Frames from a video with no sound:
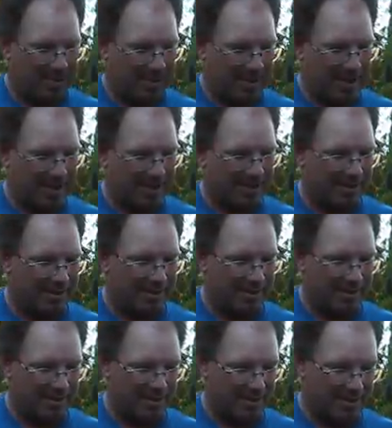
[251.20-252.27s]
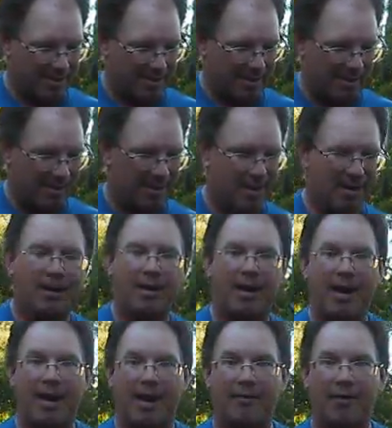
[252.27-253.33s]
Again, just
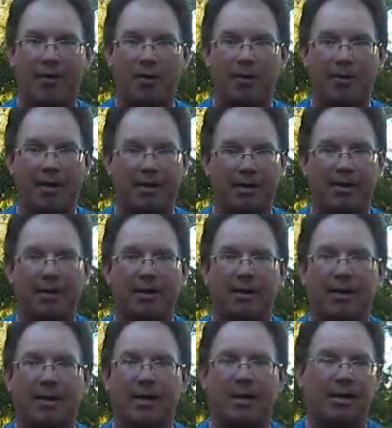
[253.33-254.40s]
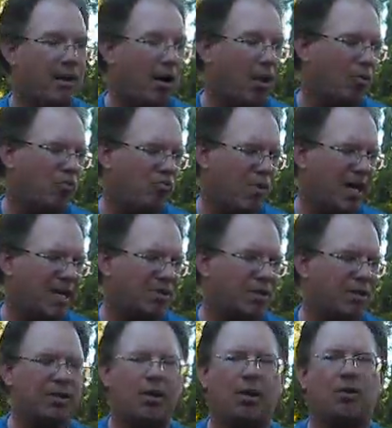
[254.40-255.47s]
have it open. Oh, and
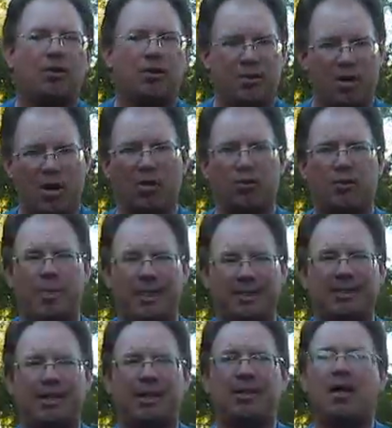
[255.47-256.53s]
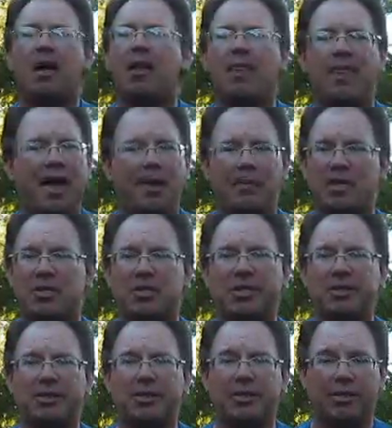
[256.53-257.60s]
so you know, also makes the gun that much
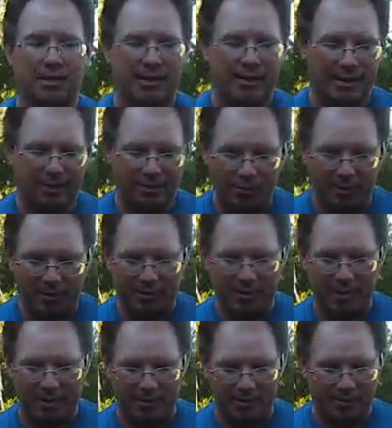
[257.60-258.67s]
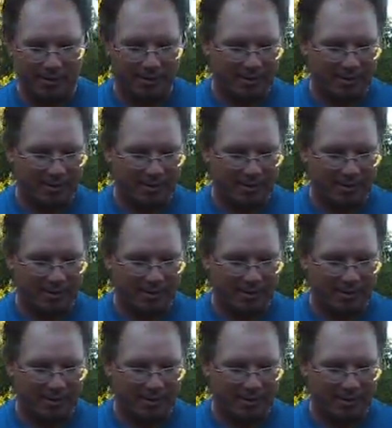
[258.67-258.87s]
easier to clean when you're done.